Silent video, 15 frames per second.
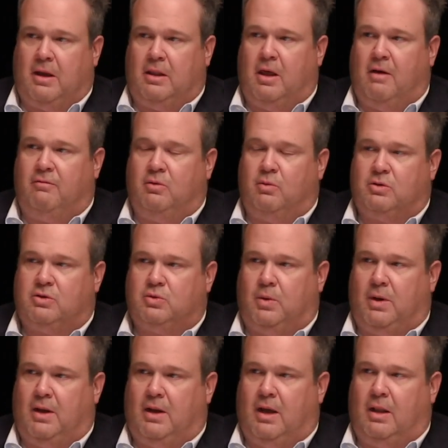I love that we're
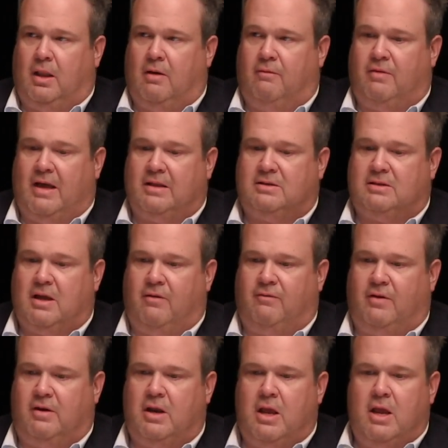sweet. I love that
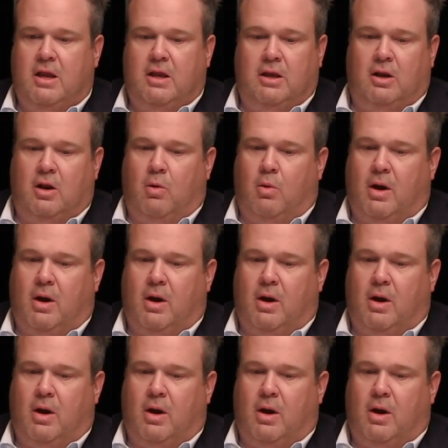stuff. And you know